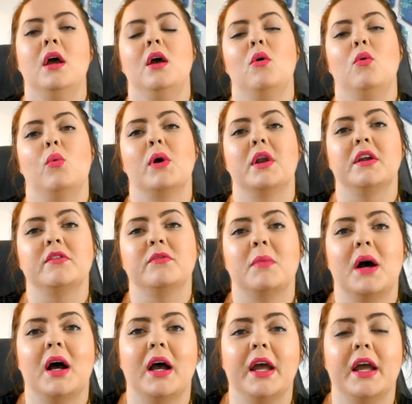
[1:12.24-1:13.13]
one of
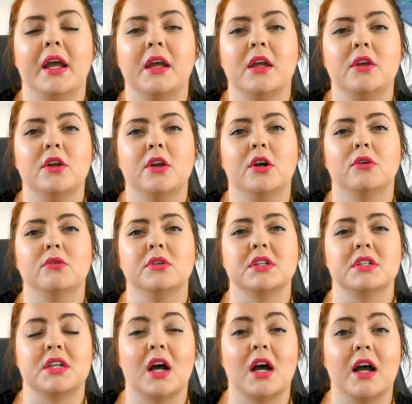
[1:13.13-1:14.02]
my,
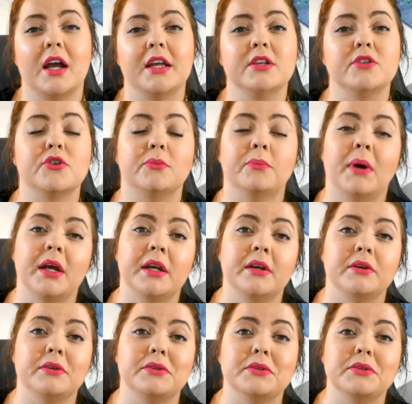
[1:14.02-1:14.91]
designs or
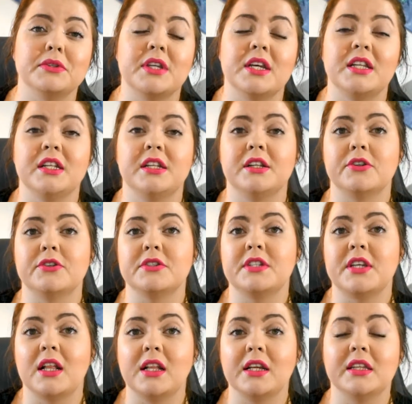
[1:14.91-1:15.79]
bundles, and then they're
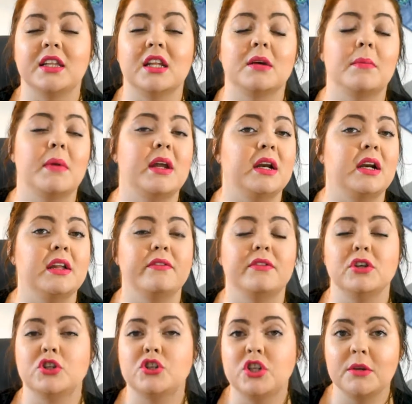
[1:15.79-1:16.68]
selling them at an
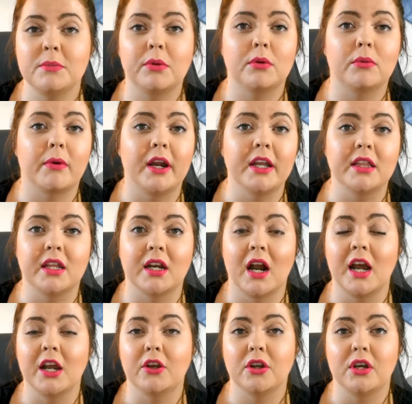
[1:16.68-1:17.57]
even cheaper rate that
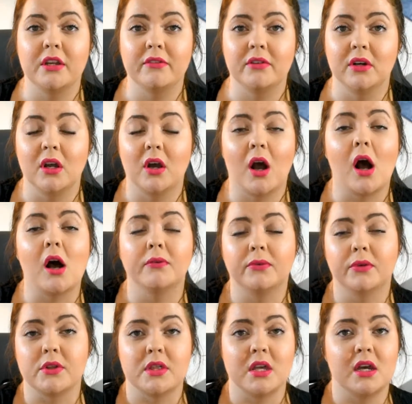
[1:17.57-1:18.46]
I could even
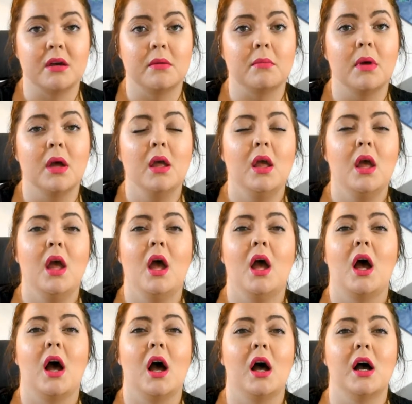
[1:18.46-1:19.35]
offer them
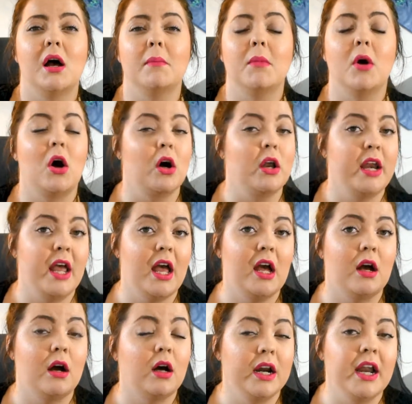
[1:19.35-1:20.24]

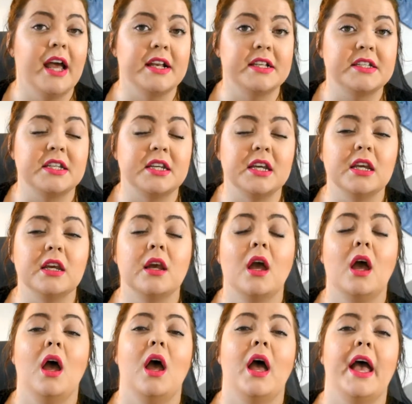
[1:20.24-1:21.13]
on Etsy.
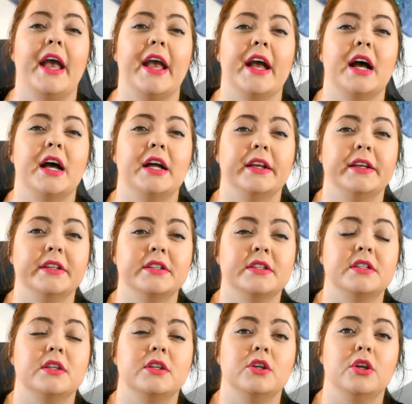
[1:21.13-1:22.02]
And,